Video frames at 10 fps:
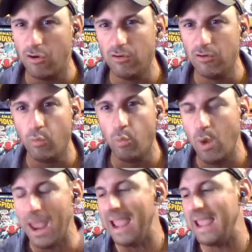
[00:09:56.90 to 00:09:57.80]

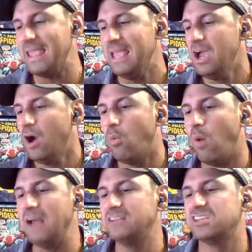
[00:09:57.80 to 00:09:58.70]
way
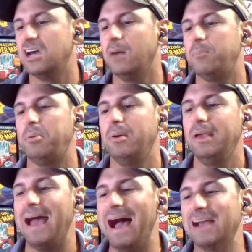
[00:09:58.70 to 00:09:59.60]
winds up
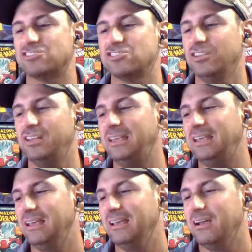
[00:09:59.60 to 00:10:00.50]

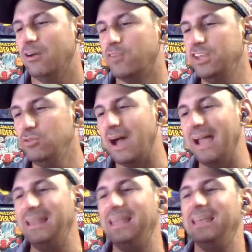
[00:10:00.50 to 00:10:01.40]
actually
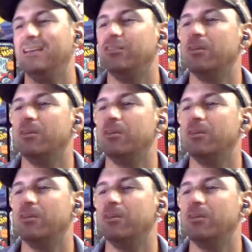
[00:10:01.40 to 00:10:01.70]
reuniting the